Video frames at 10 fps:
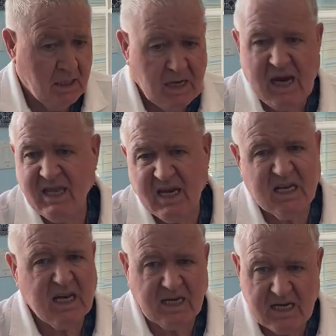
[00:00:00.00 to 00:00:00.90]
I
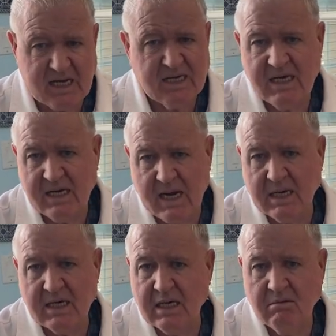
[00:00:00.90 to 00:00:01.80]
think like
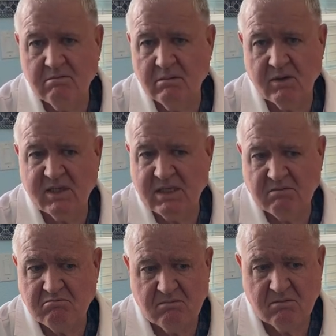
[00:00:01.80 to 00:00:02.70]
1990. I
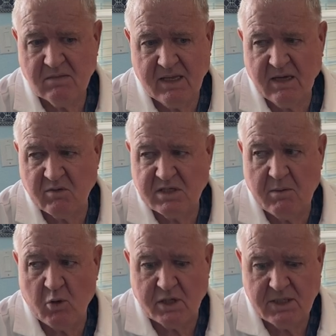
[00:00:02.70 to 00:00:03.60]
think it was
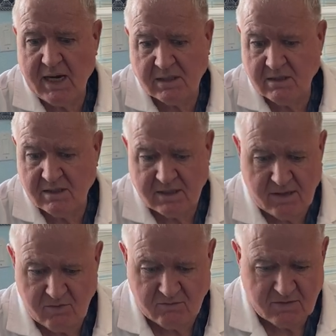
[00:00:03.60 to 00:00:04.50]
somewhere in Texas. I
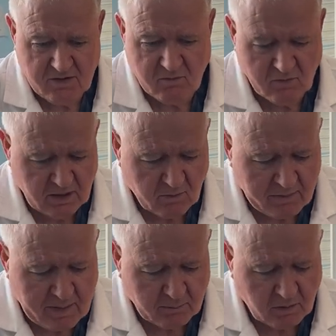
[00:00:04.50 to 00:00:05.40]
don't really
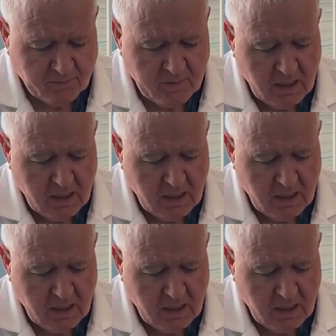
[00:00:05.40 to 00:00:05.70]
remember.